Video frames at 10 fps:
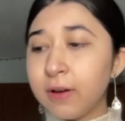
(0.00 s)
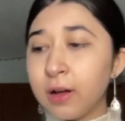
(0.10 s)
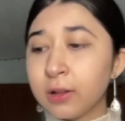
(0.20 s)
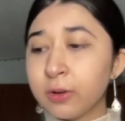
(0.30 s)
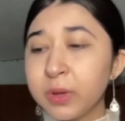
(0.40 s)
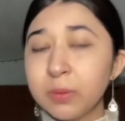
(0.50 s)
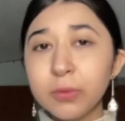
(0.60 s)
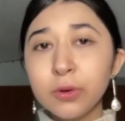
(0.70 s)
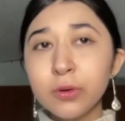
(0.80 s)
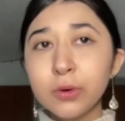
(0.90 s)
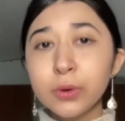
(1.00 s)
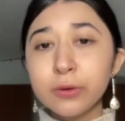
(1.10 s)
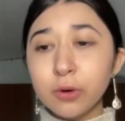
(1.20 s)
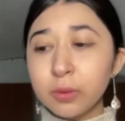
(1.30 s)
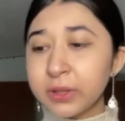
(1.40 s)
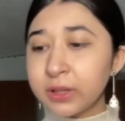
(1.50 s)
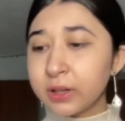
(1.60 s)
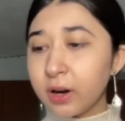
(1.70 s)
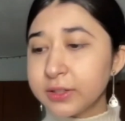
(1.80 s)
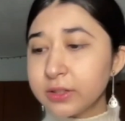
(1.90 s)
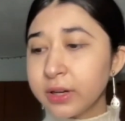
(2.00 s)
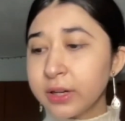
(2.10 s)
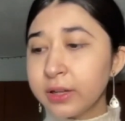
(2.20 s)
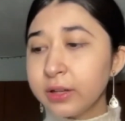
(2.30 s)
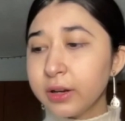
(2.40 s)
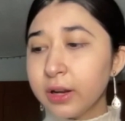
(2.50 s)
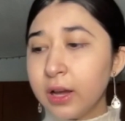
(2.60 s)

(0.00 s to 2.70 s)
follow people who are formerly incarcerated?